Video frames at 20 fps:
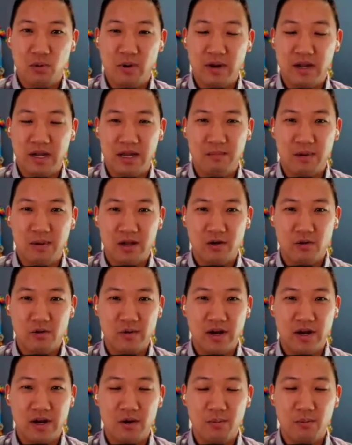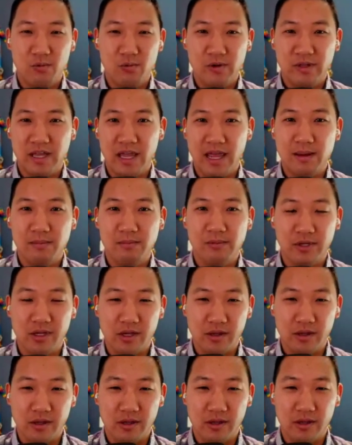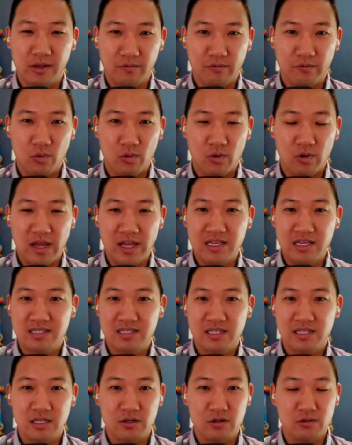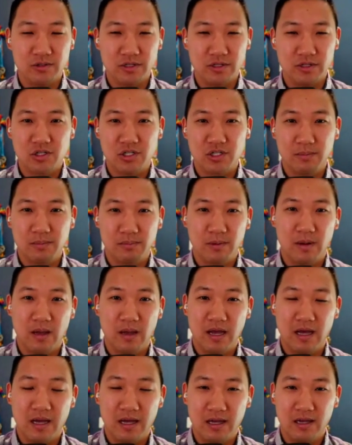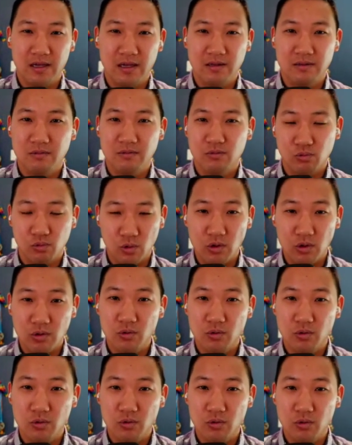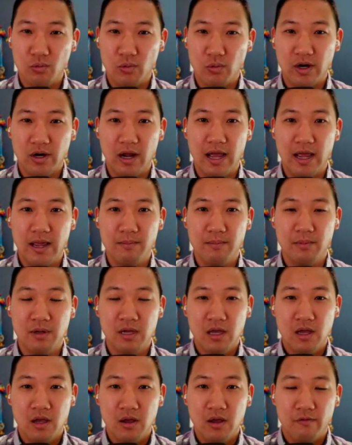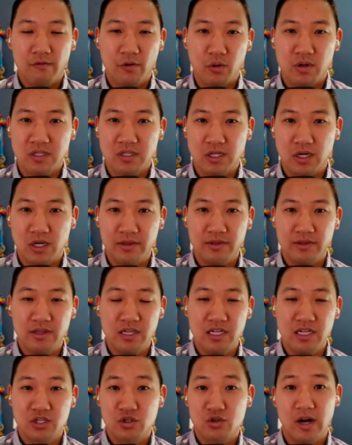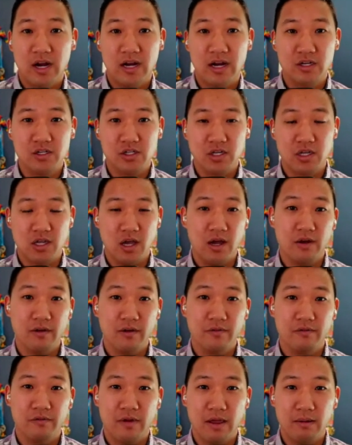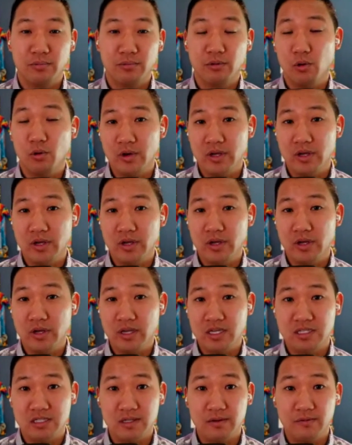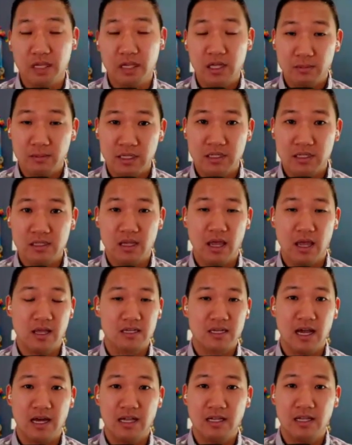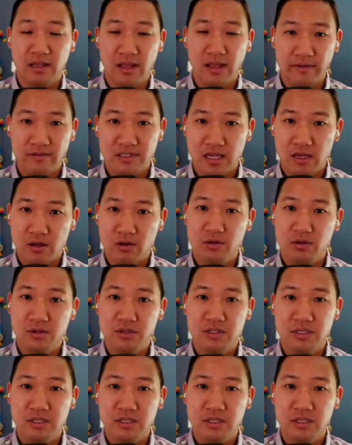in my career, I really am looking for a senior leadership role where I'm focused on the strategy of employees' development and talent life cycles,